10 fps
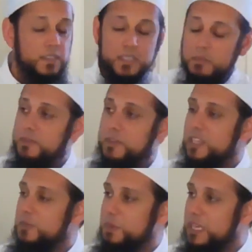Some of
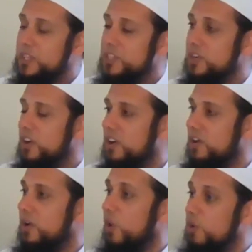these peaks
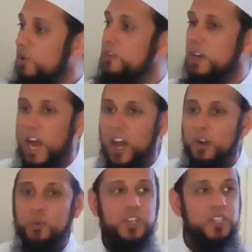are over
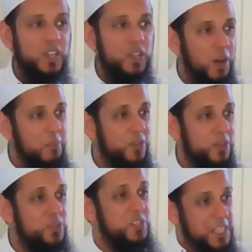100
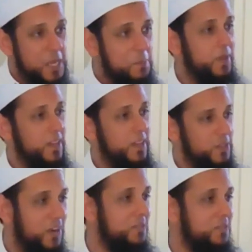kilometers deep in
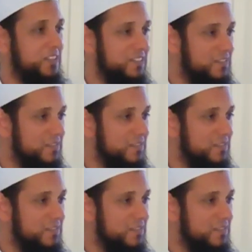the ground.